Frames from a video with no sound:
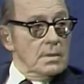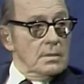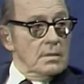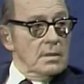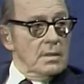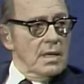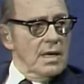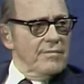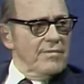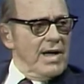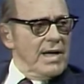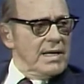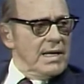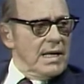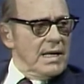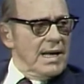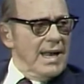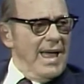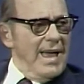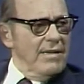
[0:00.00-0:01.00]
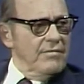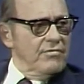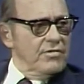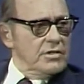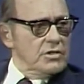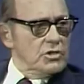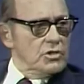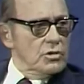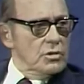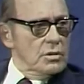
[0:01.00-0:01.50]
Have I got life
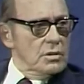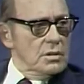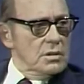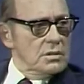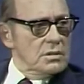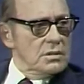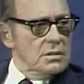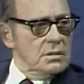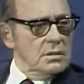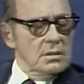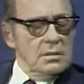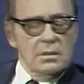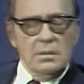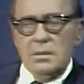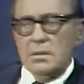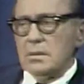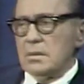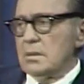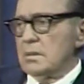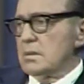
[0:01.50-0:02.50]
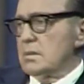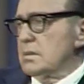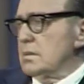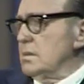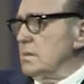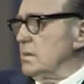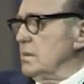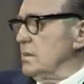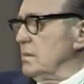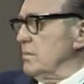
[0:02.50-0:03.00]
insurance?
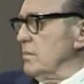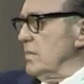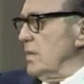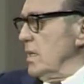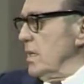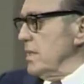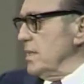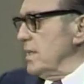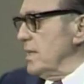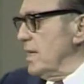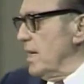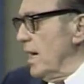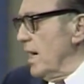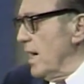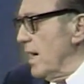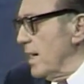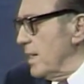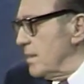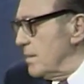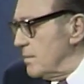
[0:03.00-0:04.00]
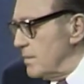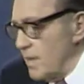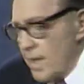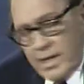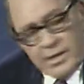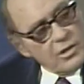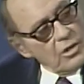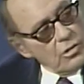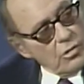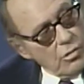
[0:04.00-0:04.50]
My God, I
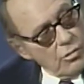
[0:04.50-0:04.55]
could go